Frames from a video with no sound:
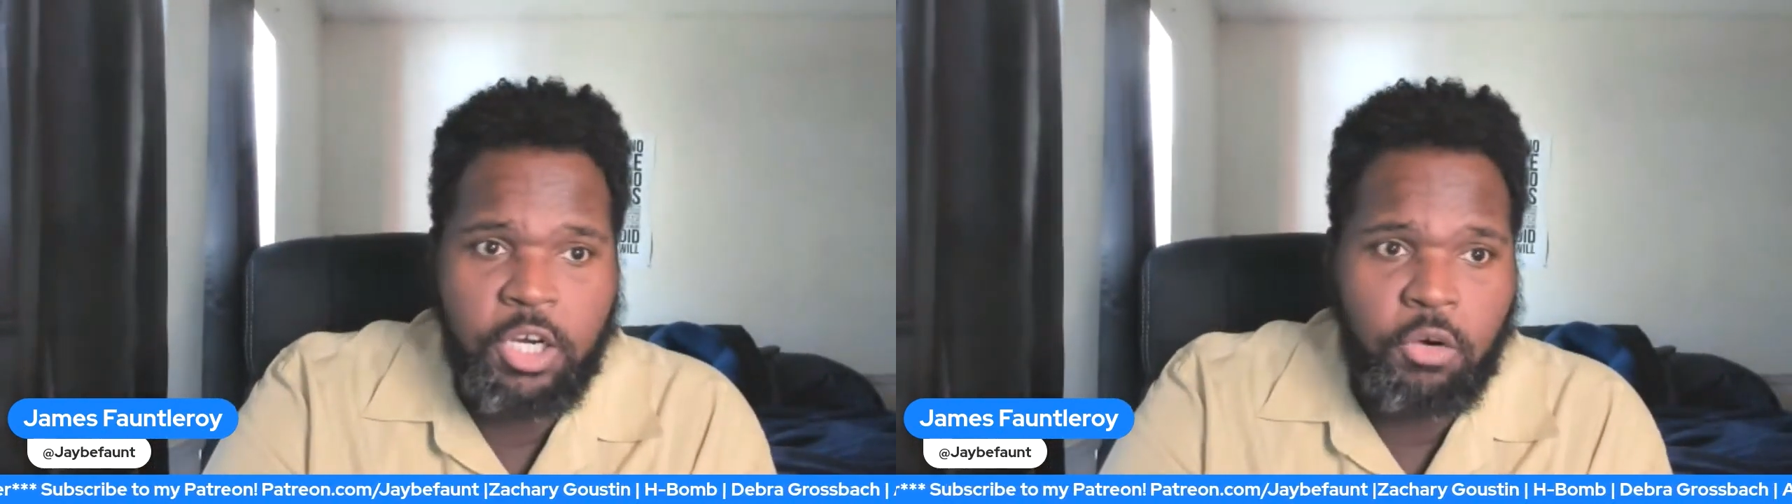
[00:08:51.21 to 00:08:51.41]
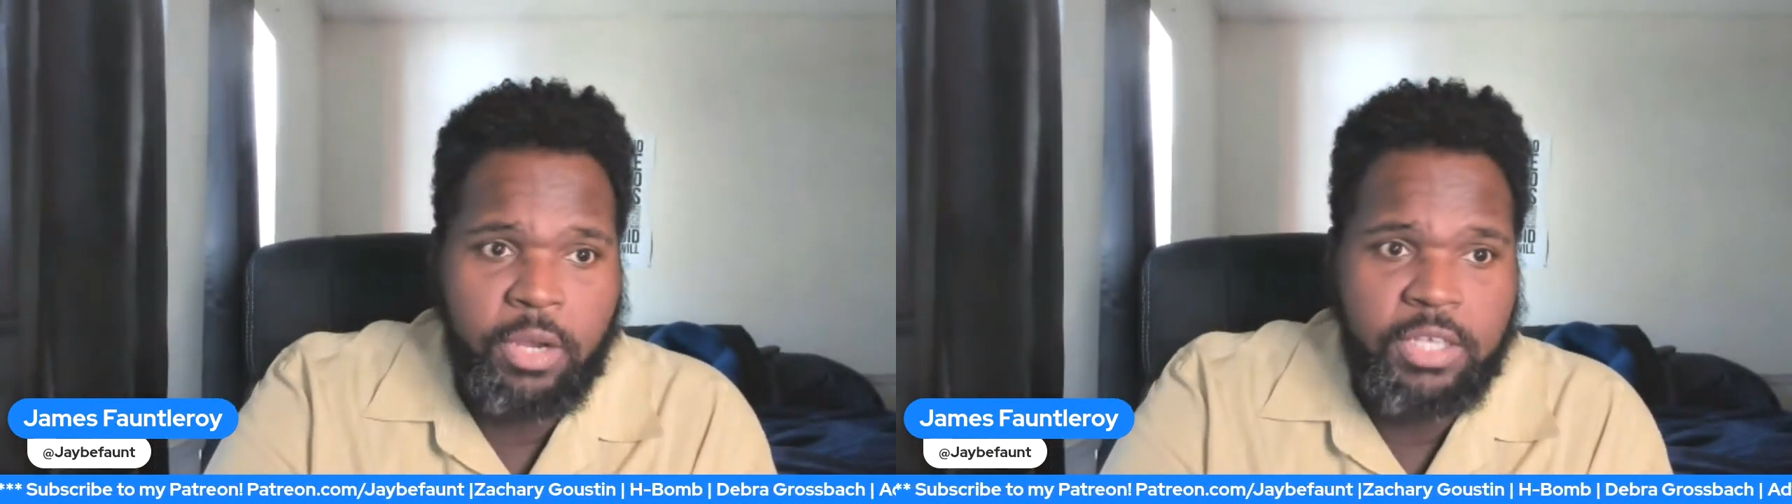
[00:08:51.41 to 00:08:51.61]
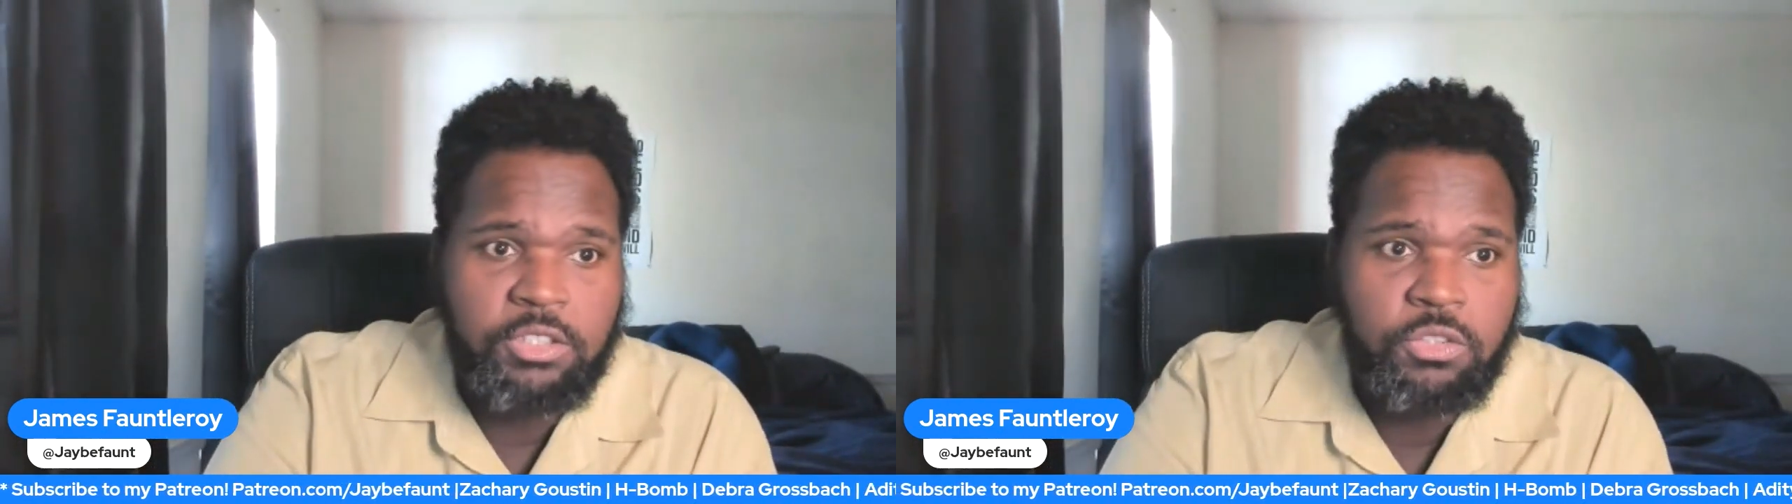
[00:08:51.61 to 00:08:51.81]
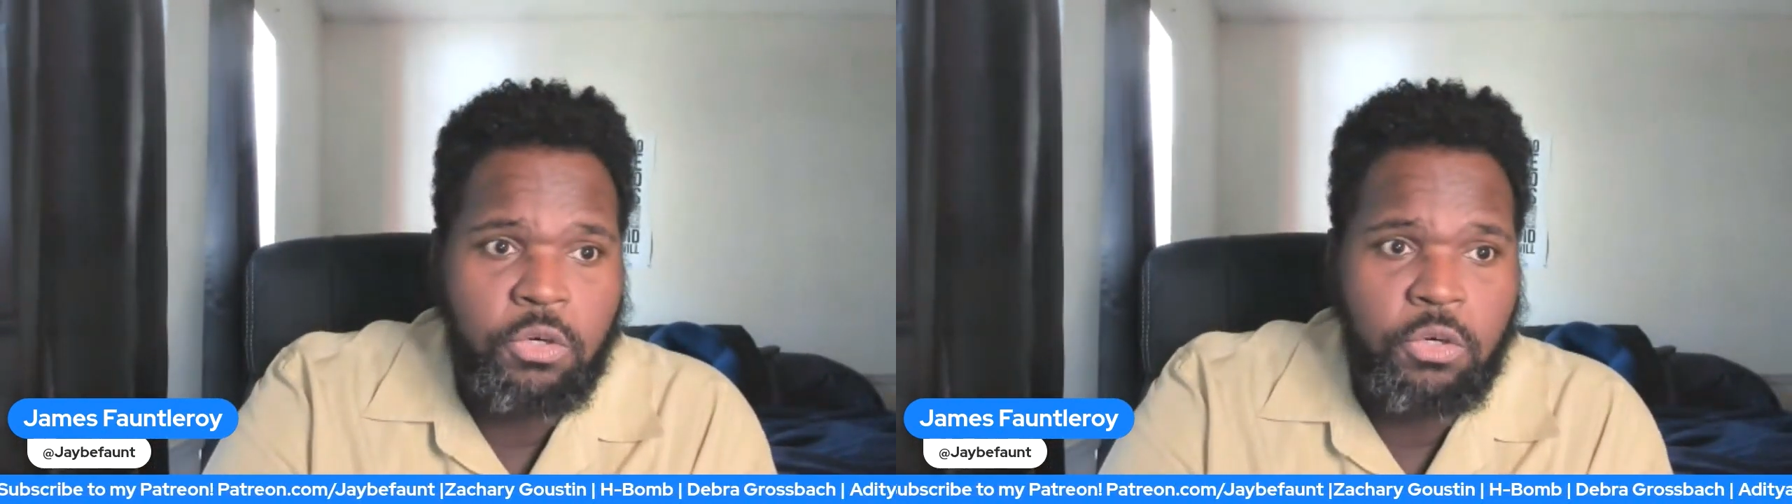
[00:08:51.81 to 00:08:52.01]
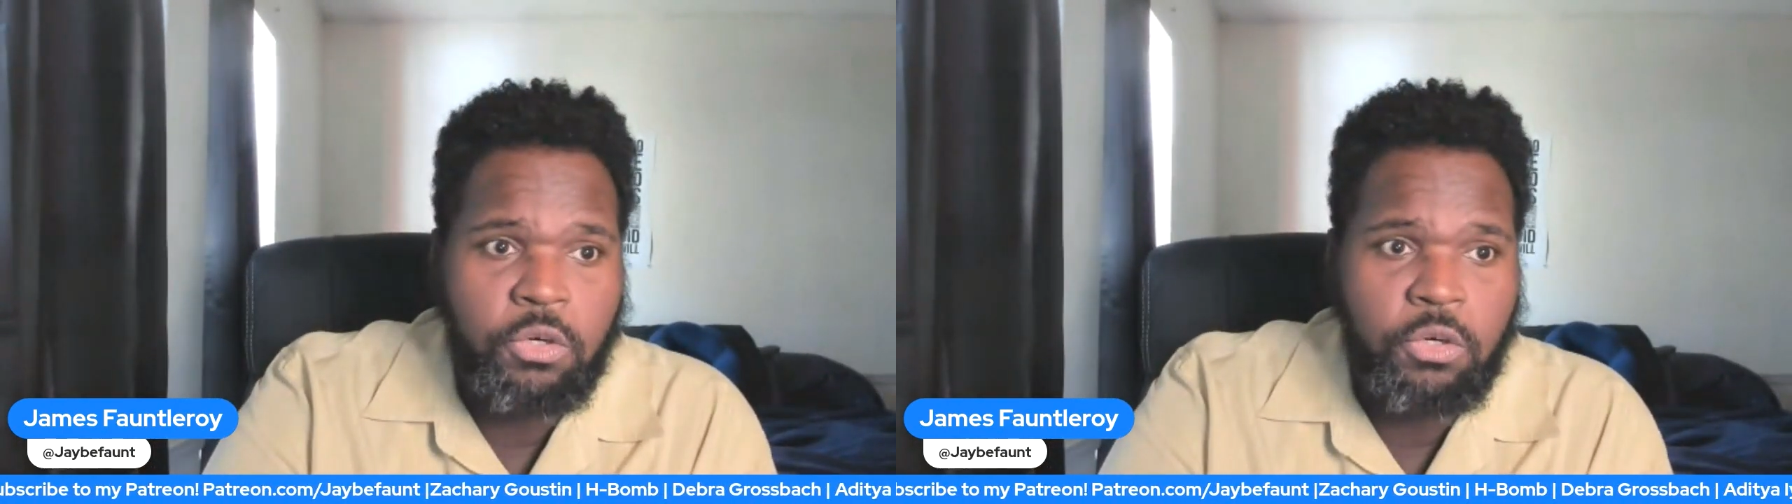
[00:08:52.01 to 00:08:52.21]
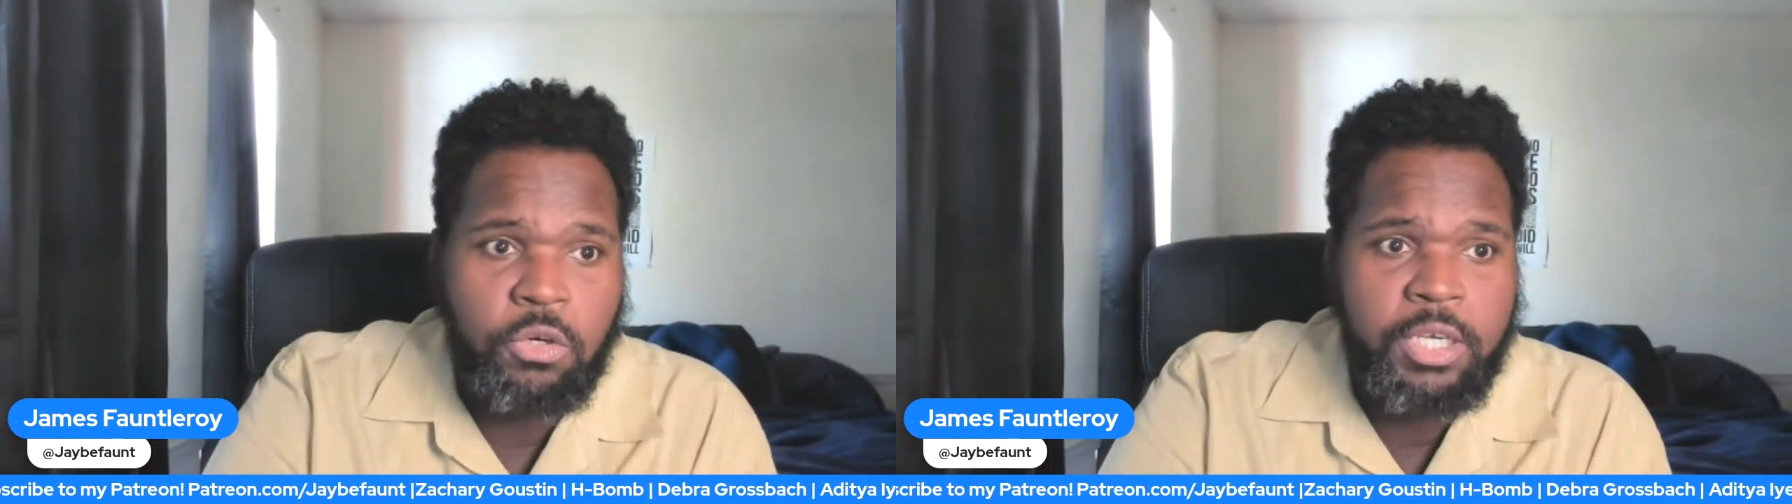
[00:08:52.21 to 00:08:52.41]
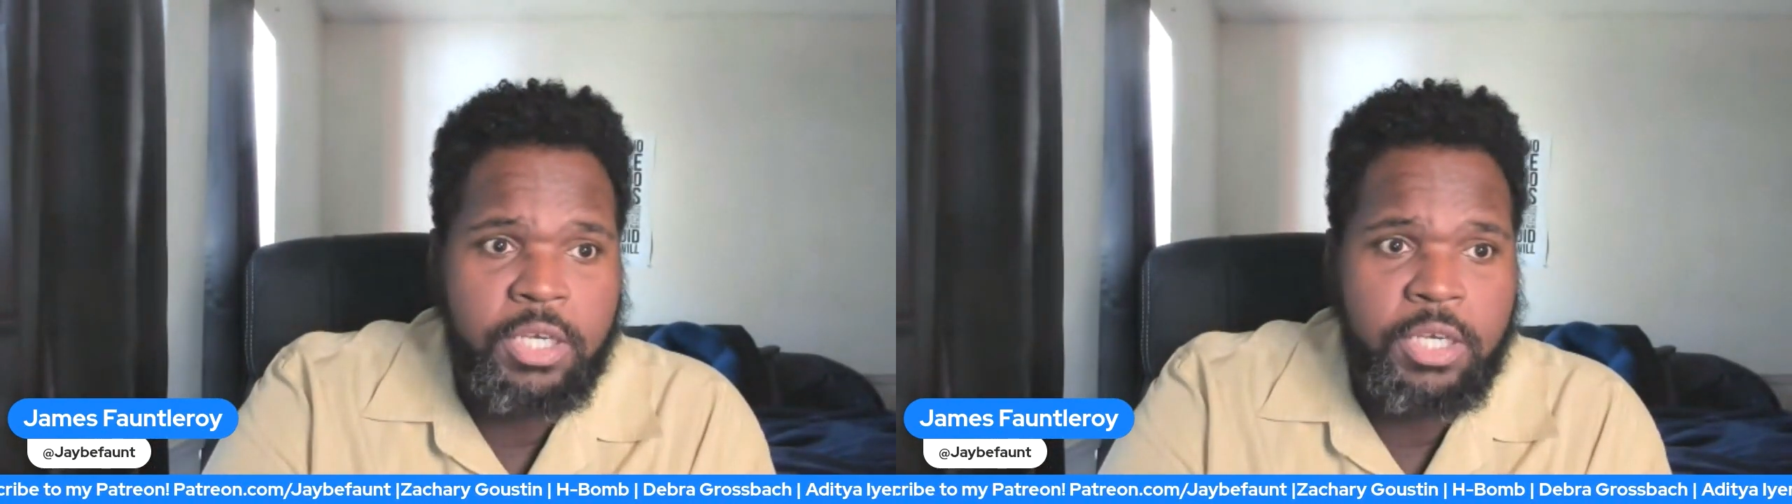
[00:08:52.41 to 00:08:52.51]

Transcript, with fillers: great story.